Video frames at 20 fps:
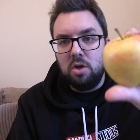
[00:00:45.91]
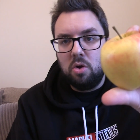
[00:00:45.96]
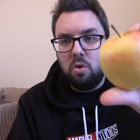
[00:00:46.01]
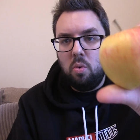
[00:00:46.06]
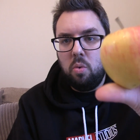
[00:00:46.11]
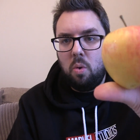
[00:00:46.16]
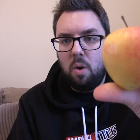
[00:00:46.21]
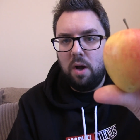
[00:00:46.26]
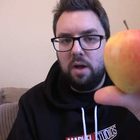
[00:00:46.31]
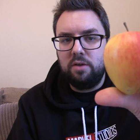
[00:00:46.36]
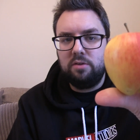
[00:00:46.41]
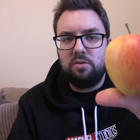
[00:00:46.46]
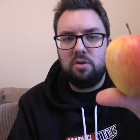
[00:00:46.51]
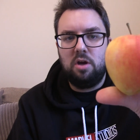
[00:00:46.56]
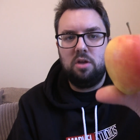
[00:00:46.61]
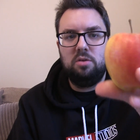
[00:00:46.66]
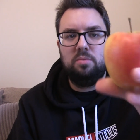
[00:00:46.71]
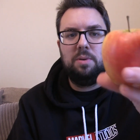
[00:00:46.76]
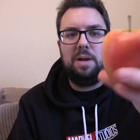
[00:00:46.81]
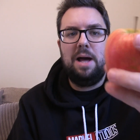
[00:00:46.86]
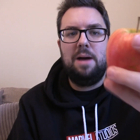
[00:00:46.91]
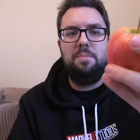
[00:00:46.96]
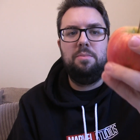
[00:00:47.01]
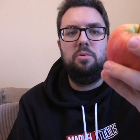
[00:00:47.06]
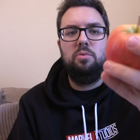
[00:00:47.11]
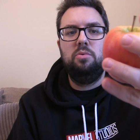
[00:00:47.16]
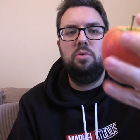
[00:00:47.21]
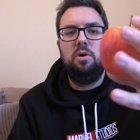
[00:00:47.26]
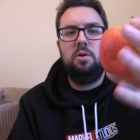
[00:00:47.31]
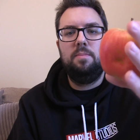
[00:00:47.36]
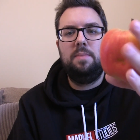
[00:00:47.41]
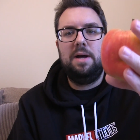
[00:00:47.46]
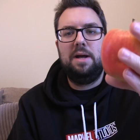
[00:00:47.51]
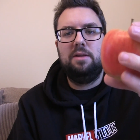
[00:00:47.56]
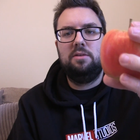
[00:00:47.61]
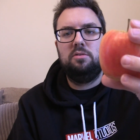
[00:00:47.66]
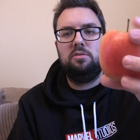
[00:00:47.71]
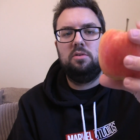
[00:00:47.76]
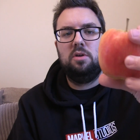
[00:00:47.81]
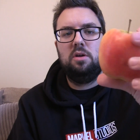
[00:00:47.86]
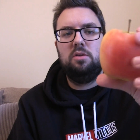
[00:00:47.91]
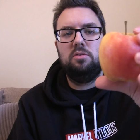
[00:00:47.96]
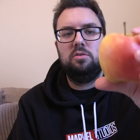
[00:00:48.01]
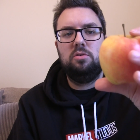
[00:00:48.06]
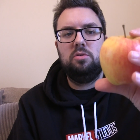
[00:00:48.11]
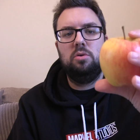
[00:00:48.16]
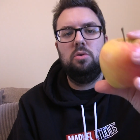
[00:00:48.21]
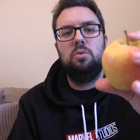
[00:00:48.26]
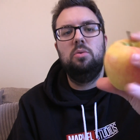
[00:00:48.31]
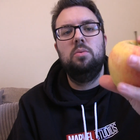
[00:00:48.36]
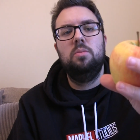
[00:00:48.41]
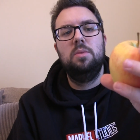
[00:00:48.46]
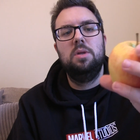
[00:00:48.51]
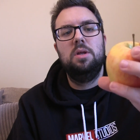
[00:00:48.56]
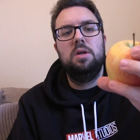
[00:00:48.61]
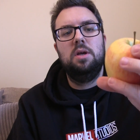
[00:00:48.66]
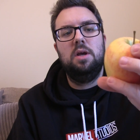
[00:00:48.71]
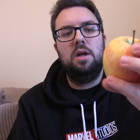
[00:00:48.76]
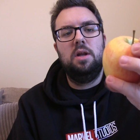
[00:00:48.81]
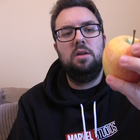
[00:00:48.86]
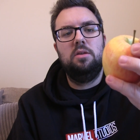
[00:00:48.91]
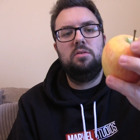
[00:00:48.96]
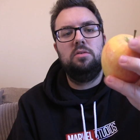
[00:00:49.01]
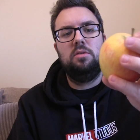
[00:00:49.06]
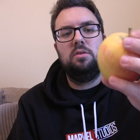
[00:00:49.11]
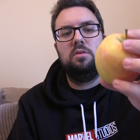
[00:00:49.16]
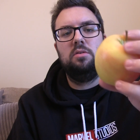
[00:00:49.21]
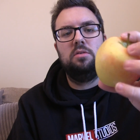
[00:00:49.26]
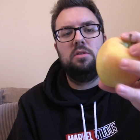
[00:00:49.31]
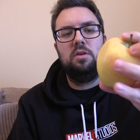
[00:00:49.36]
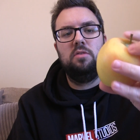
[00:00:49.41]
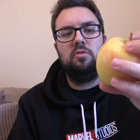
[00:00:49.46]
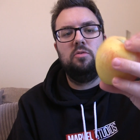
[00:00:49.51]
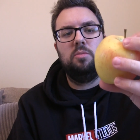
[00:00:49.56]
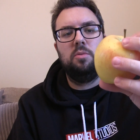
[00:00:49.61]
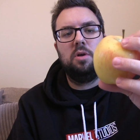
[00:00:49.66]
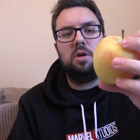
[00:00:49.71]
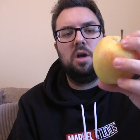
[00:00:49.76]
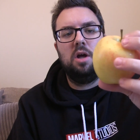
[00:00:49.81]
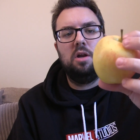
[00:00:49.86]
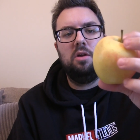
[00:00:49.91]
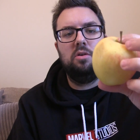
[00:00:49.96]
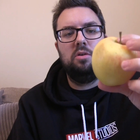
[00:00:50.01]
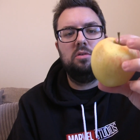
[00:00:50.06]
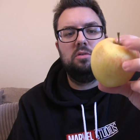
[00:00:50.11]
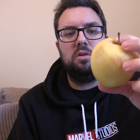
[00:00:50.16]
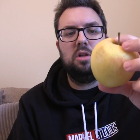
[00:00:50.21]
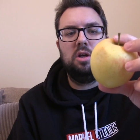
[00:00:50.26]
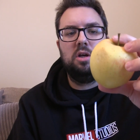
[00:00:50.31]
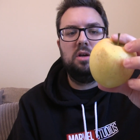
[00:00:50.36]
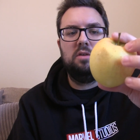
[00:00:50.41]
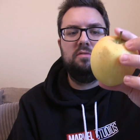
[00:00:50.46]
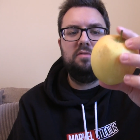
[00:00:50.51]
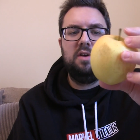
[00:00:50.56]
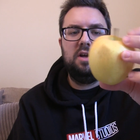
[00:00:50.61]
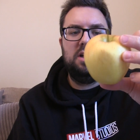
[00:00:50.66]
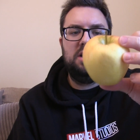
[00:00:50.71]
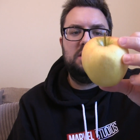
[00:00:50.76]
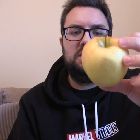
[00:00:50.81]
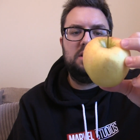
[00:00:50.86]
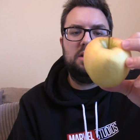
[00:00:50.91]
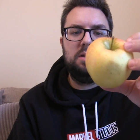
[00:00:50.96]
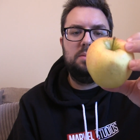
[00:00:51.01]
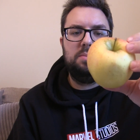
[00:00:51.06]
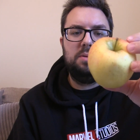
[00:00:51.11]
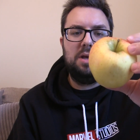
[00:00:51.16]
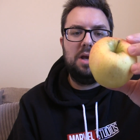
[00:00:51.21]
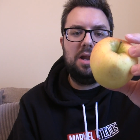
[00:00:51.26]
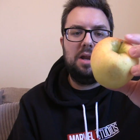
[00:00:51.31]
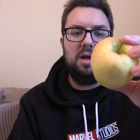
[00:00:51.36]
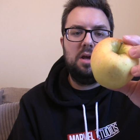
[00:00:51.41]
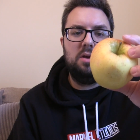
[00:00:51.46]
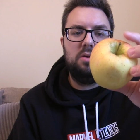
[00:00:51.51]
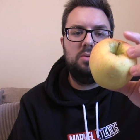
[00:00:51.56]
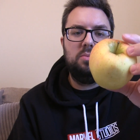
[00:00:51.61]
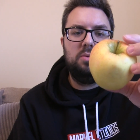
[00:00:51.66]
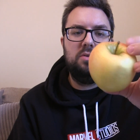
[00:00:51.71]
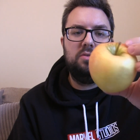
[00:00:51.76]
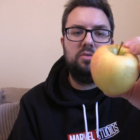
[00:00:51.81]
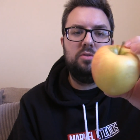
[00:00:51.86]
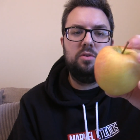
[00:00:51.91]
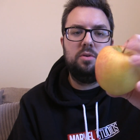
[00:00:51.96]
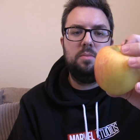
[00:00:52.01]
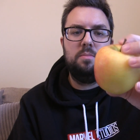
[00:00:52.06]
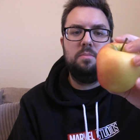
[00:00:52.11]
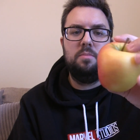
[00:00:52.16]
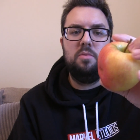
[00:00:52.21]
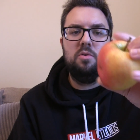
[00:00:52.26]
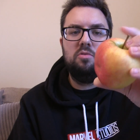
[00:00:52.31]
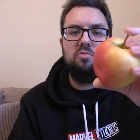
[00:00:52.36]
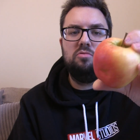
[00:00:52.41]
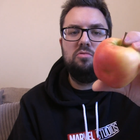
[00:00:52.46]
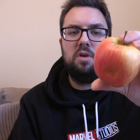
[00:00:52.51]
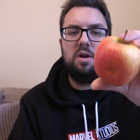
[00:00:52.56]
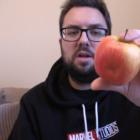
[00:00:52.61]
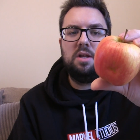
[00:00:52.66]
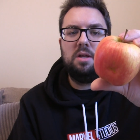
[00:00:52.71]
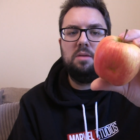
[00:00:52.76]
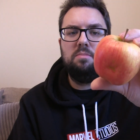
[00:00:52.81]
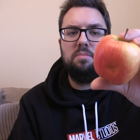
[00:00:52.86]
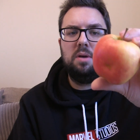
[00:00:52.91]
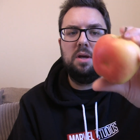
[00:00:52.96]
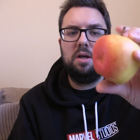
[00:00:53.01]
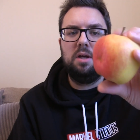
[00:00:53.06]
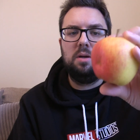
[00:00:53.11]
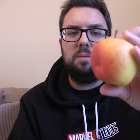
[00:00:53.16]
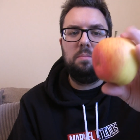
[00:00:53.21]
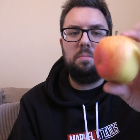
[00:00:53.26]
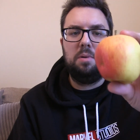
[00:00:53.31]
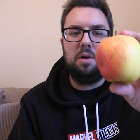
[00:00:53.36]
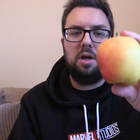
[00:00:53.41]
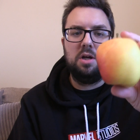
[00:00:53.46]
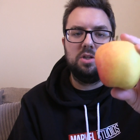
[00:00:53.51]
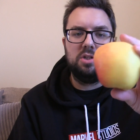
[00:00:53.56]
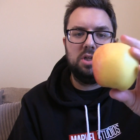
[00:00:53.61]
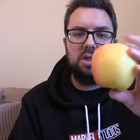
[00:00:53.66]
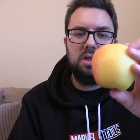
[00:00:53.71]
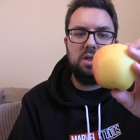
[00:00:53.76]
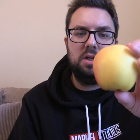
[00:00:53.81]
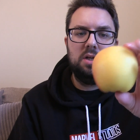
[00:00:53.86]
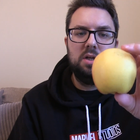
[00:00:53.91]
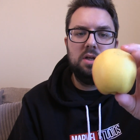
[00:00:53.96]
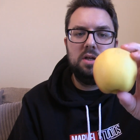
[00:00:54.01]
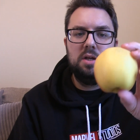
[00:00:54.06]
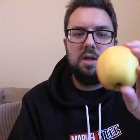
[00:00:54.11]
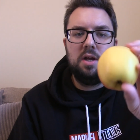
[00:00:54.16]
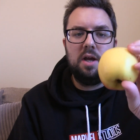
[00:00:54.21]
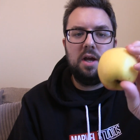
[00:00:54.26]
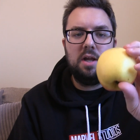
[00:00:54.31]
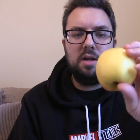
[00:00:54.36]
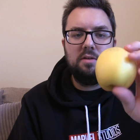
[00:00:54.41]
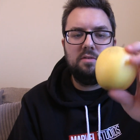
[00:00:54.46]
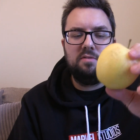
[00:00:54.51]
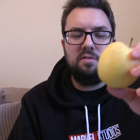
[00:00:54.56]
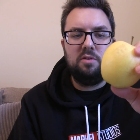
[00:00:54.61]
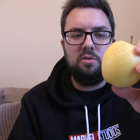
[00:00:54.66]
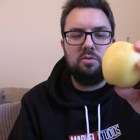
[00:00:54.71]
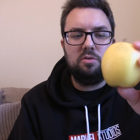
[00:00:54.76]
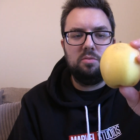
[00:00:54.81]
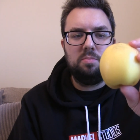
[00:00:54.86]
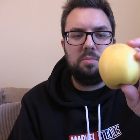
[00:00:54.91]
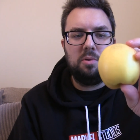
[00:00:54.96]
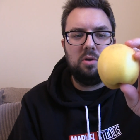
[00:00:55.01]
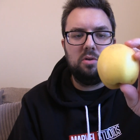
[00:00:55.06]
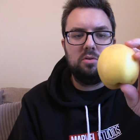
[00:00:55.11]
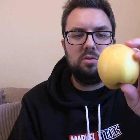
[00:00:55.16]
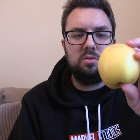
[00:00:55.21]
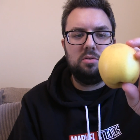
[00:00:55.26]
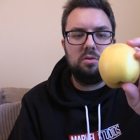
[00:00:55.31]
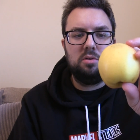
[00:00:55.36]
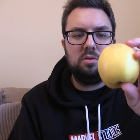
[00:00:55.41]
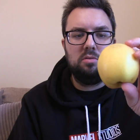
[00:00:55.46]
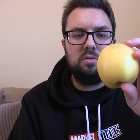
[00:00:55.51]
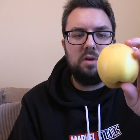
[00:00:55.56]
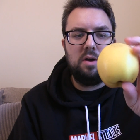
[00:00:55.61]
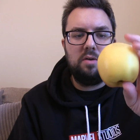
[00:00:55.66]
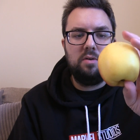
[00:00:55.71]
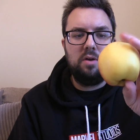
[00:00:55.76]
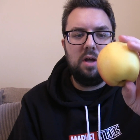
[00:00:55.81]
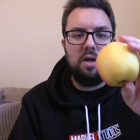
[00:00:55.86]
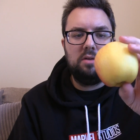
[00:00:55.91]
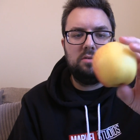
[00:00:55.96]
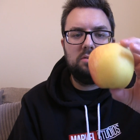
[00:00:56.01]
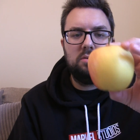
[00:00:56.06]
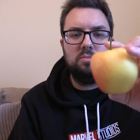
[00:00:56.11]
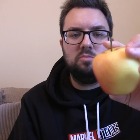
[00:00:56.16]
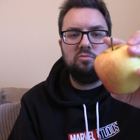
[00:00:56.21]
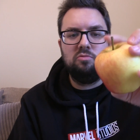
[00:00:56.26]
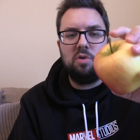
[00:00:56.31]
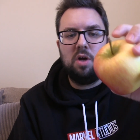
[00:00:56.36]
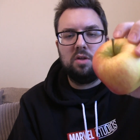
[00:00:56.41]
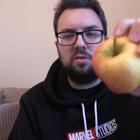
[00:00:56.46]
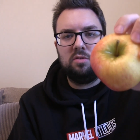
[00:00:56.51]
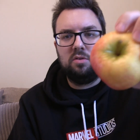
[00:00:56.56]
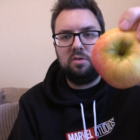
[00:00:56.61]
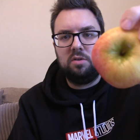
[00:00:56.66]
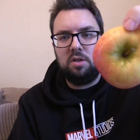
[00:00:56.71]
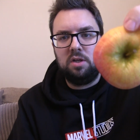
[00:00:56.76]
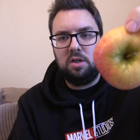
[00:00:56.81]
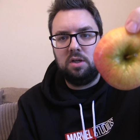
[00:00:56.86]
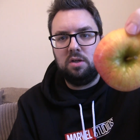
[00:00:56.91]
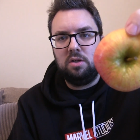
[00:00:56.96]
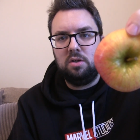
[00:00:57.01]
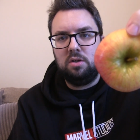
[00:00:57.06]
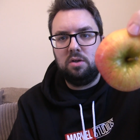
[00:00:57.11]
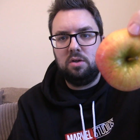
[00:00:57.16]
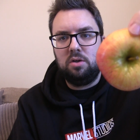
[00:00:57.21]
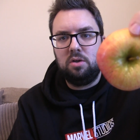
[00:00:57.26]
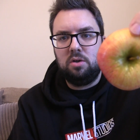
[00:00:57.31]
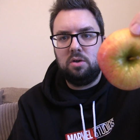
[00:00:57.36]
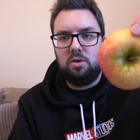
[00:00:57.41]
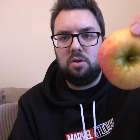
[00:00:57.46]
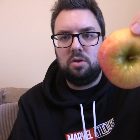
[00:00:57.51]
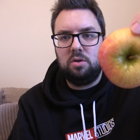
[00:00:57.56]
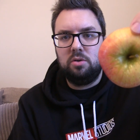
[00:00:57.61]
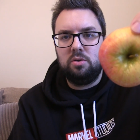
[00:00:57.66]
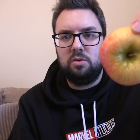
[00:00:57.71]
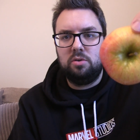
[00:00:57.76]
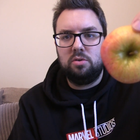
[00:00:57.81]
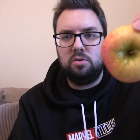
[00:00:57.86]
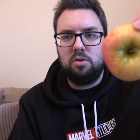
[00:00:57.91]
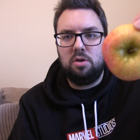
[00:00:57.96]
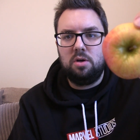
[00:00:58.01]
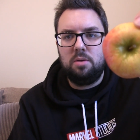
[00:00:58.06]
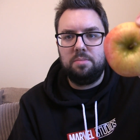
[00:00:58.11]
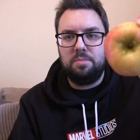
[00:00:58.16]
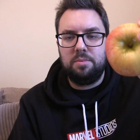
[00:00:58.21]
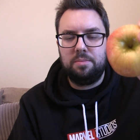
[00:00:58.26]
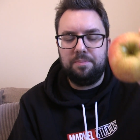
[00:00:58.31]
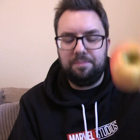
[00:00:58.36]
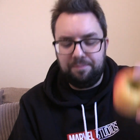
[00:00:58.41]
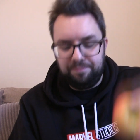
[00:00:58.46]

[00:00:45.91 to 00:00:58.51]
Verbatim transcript: Quite a sizeable apple, not a bad size at all and as you can see from the colour it's like a fairly deep yellow with some reddy pink blushing and a few spots around it, some russeting on top